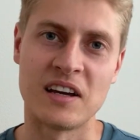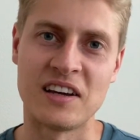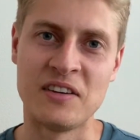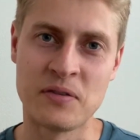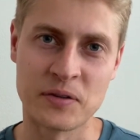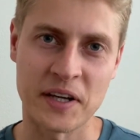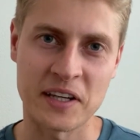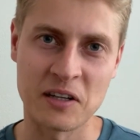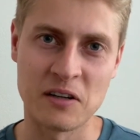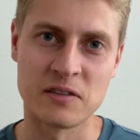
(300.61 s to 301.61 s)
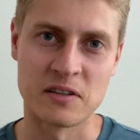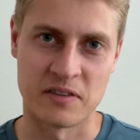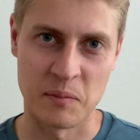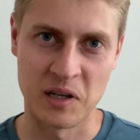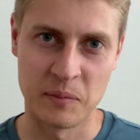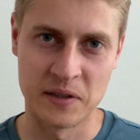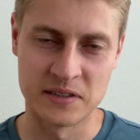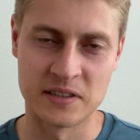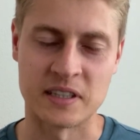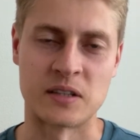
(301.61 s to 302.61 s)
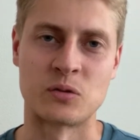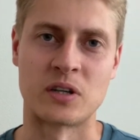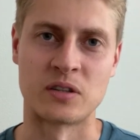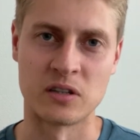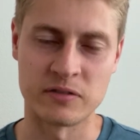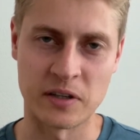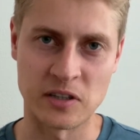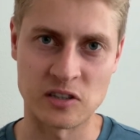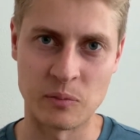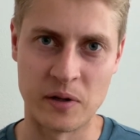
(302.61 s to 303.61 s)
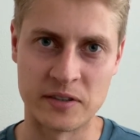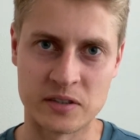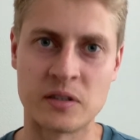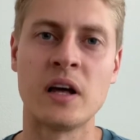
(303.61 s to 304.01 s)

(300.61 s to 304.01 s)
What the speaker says: If you're taking over a family business and you're a non-financial person,